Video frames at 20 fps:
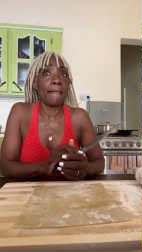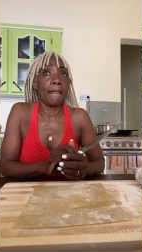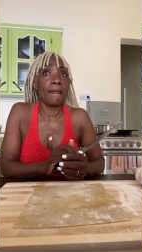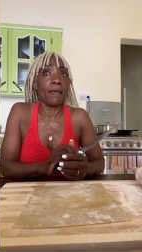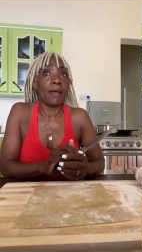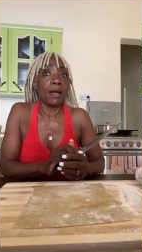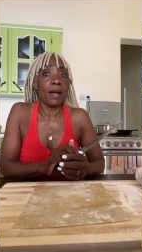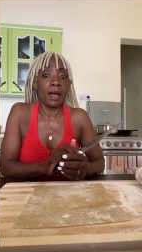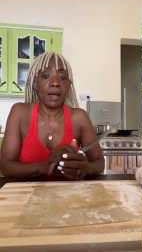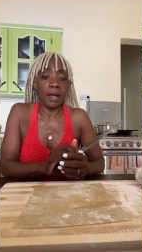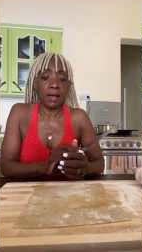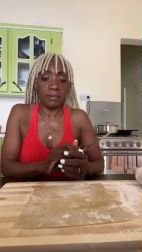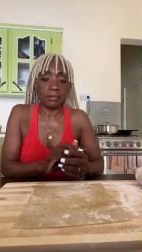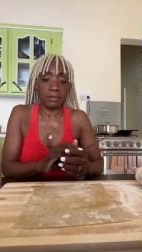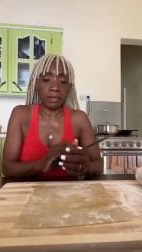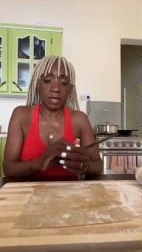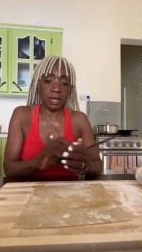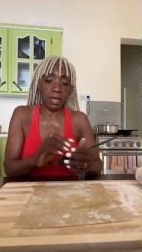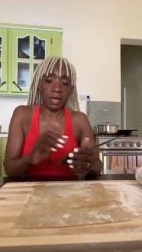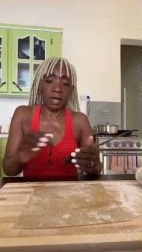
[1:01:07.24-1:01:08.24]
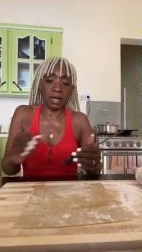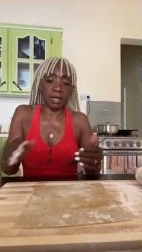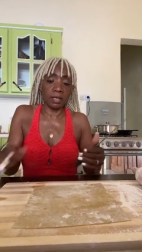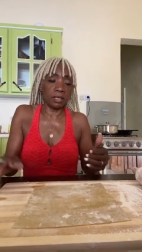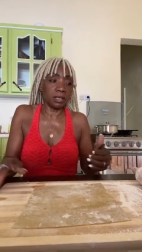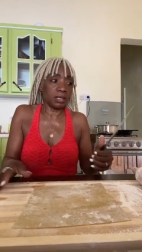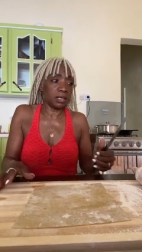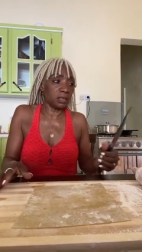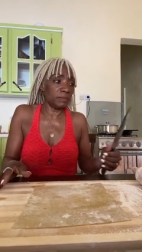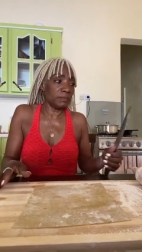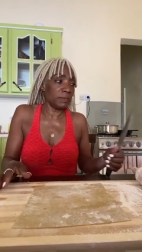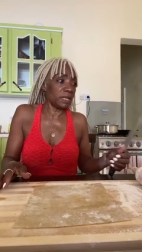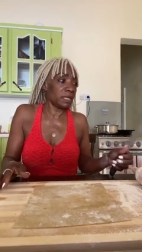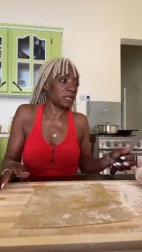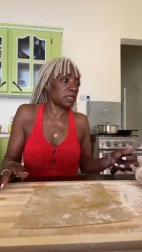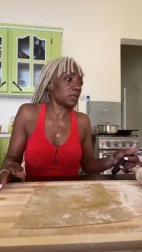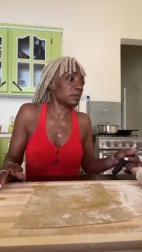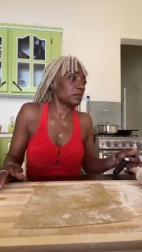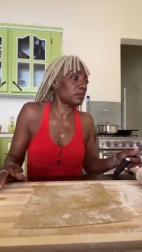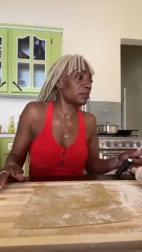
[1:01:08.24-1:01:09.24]
Randy says foreigners
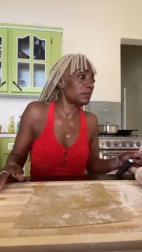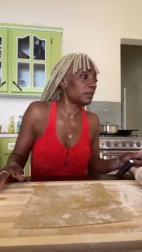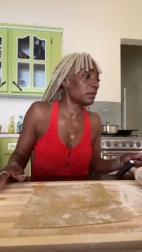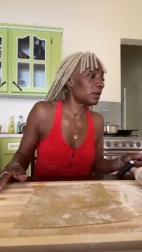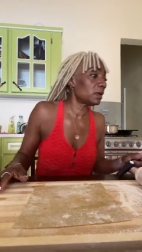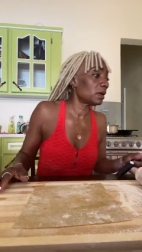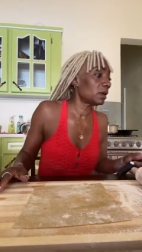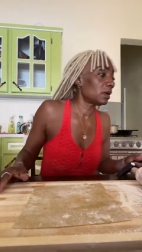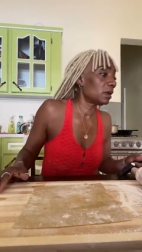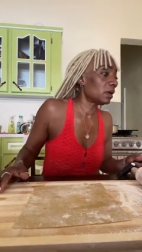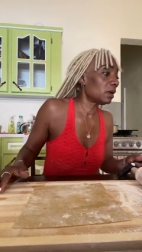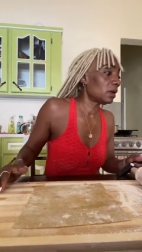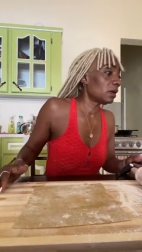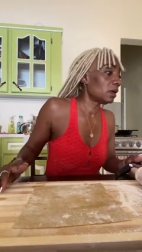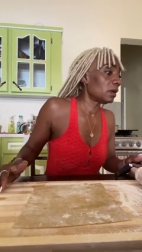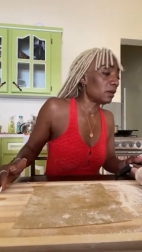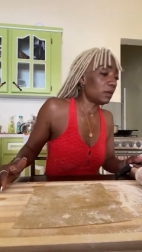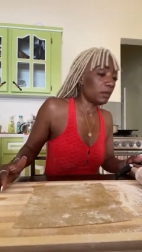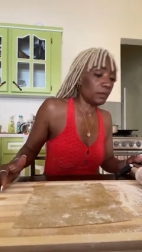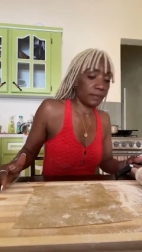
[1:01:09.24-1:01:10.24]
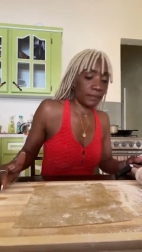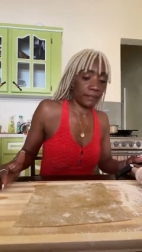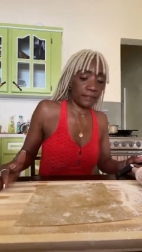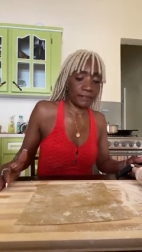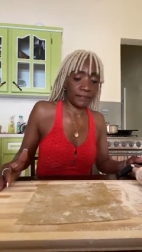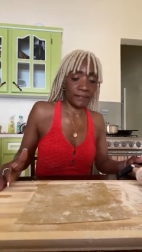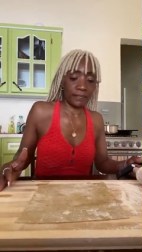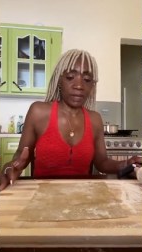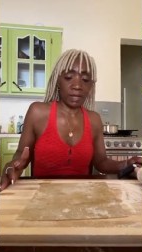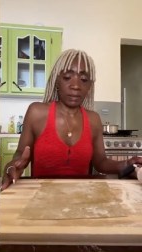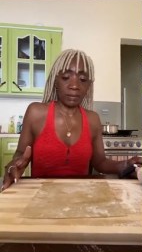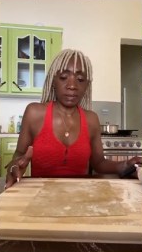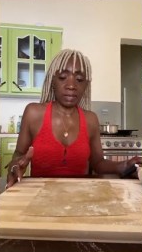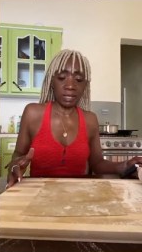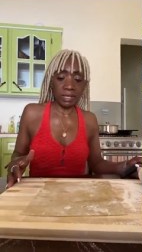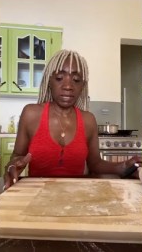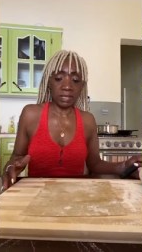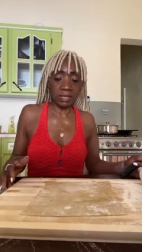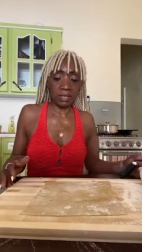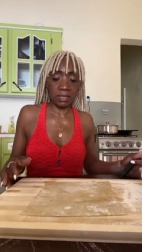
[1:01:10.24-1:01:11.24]
relate to on another
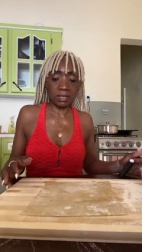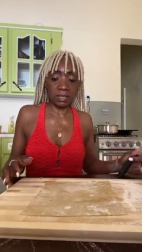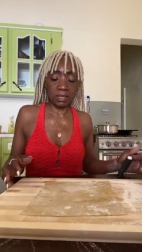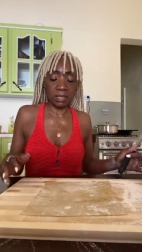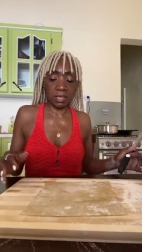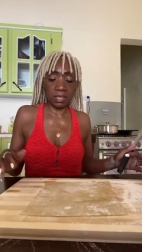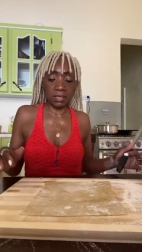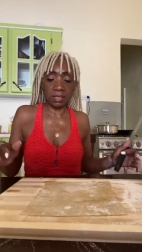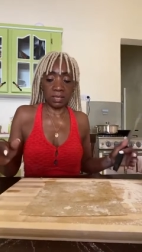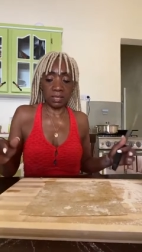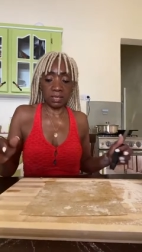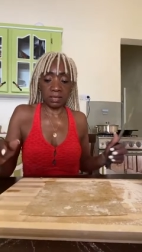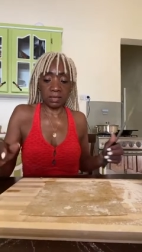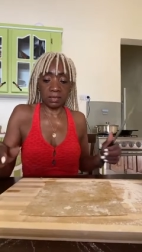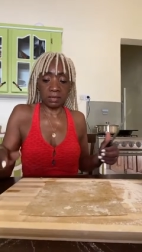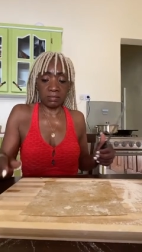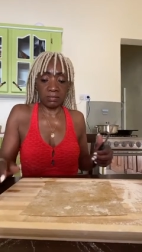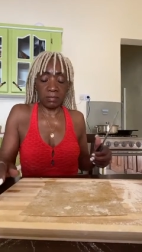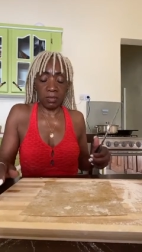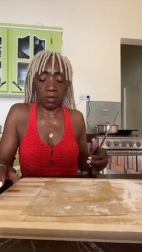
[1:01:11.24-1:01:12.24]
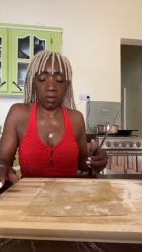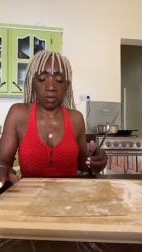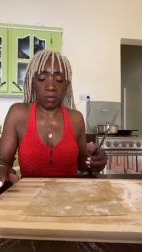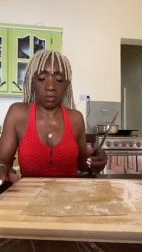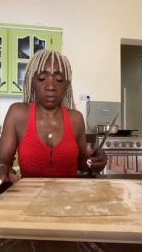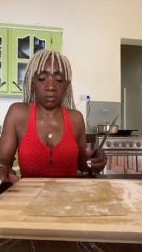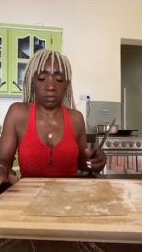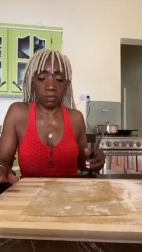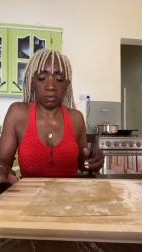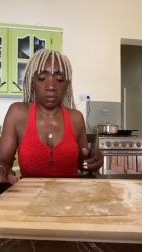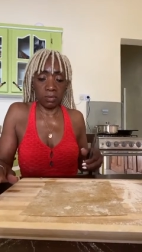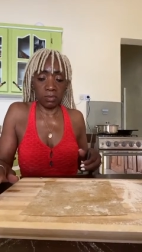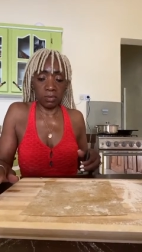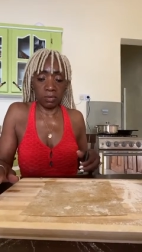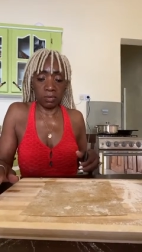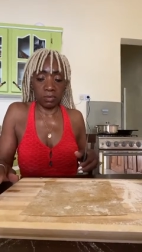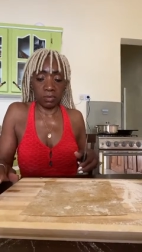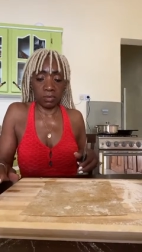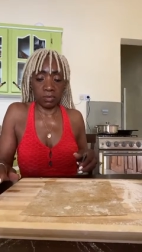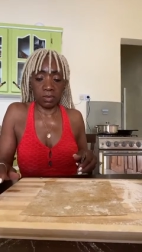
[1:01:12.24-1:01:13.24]
level. Pasta
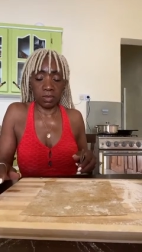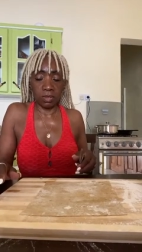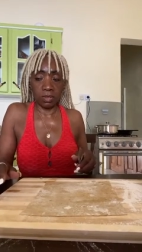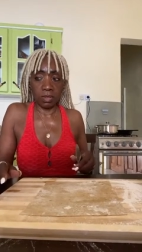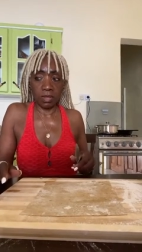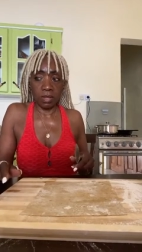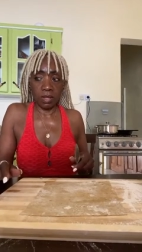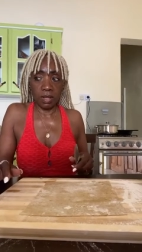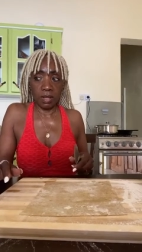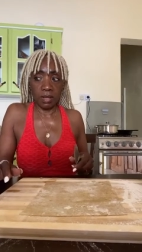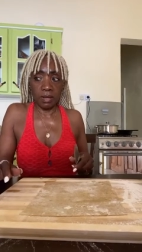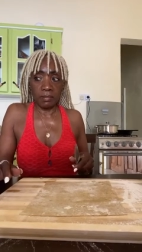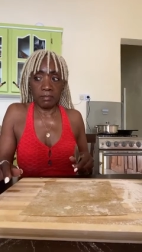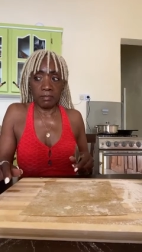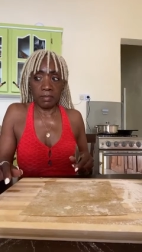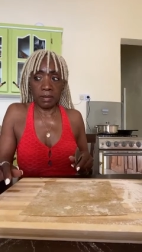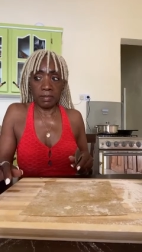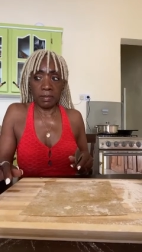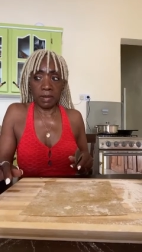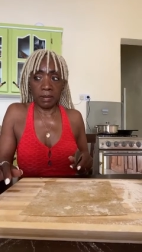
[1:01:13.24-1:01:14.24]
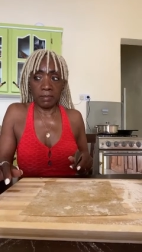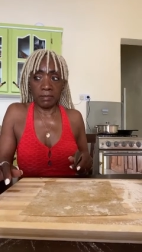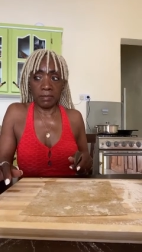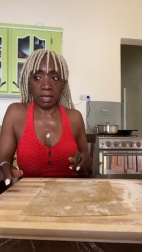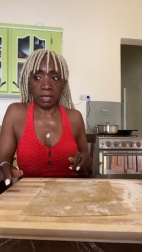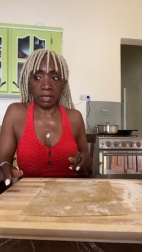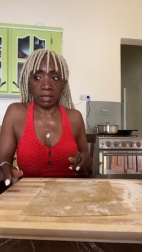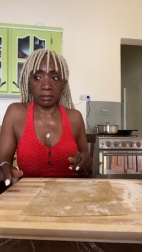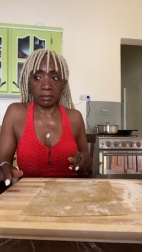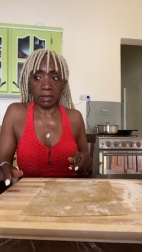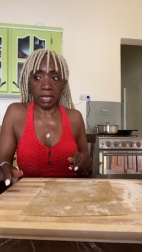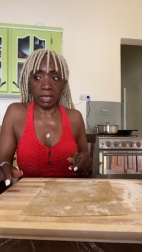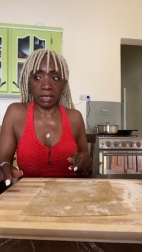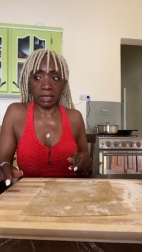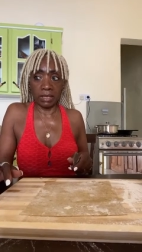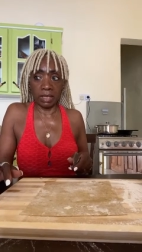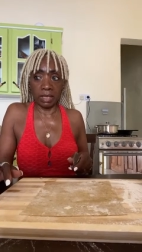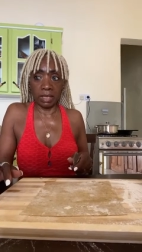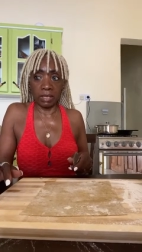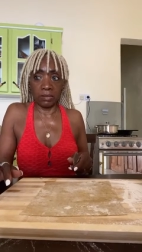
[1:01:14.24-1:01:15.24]
looks great. Thank you.
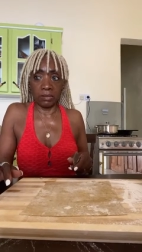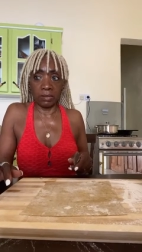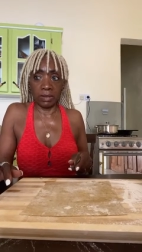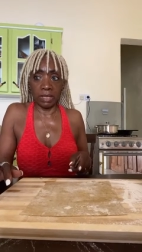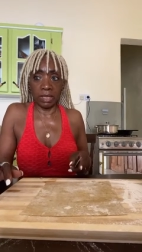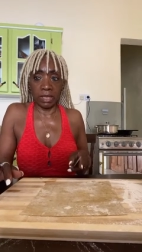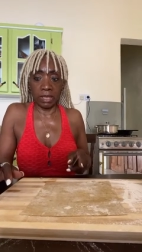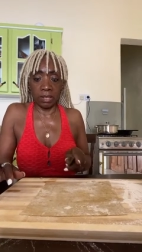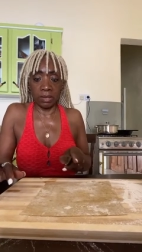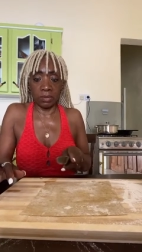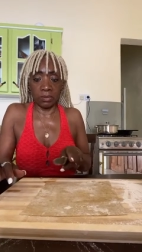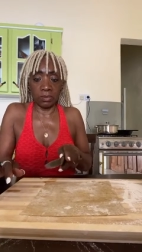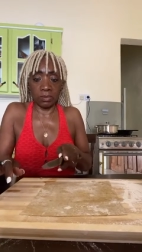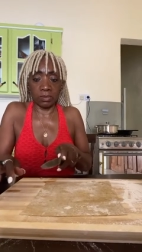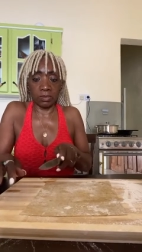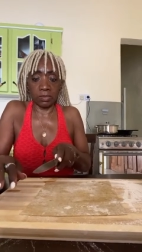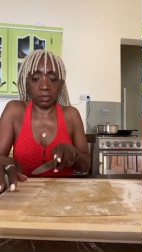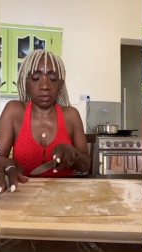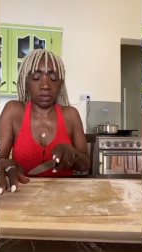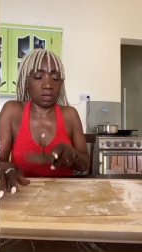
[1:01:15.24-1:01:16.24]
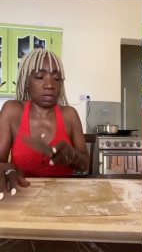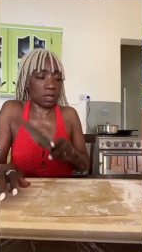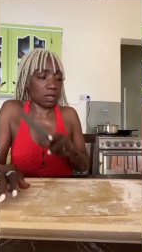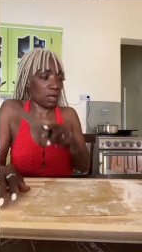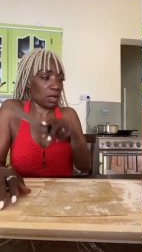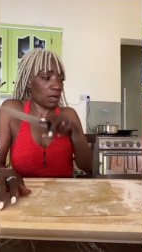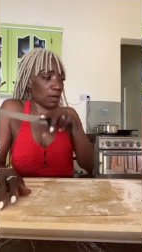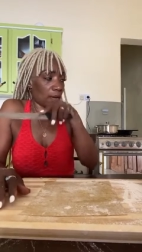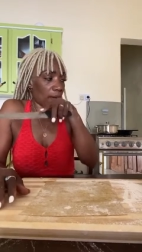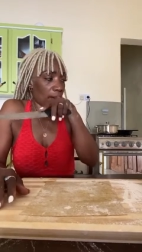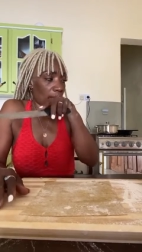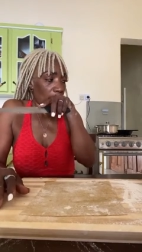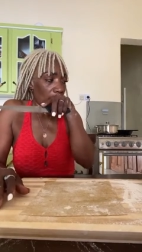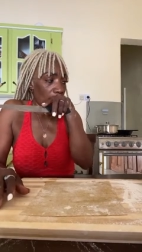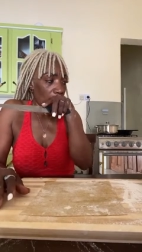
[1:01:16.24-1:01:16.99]
Again,